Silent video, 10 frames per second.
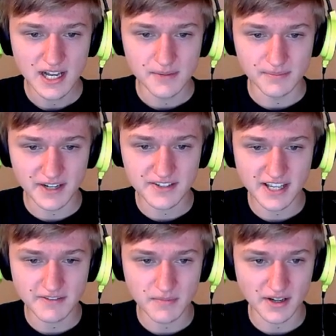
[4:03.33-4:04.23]
Miners
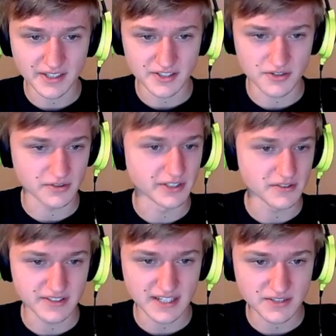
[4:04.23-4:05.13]
Haven modding tutorial.
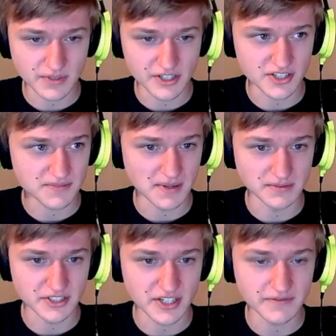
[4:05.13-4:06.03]
So that's what I just
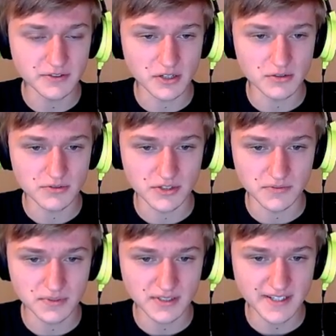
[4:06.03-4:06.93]
published. If you go to
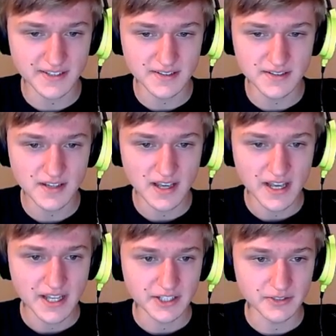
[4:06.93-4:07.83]
places,
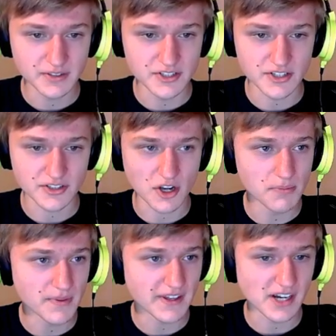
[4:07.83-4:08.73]
you can just
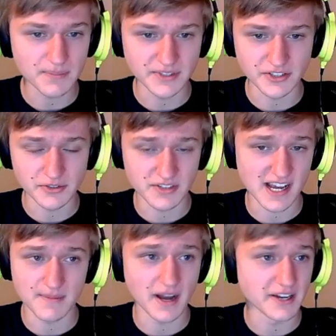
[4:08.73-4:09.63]
open that up in a new
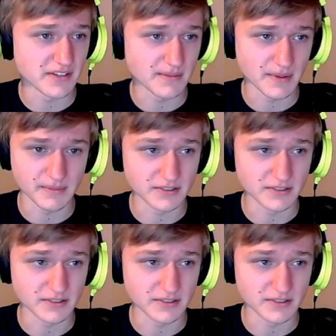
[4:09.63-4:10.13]
tab. I do that by middle